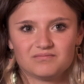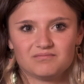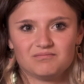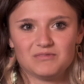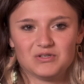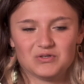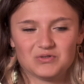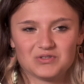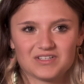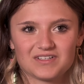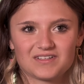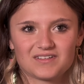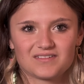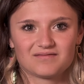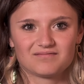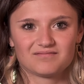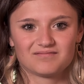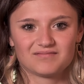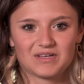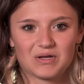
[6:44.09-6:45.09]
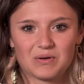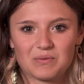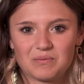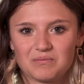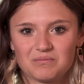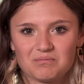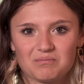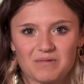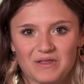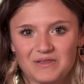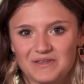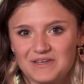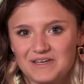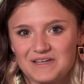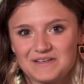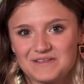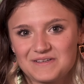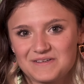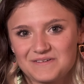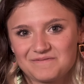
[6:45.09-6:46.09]
music and
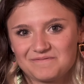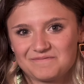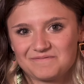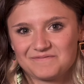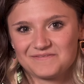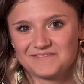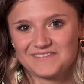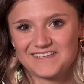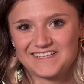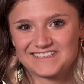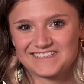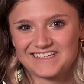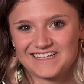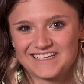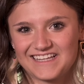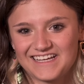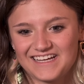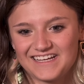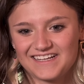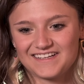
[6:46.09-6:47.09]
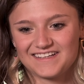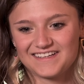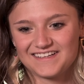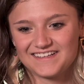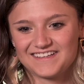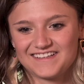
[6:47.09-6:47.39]
melodies, things like that.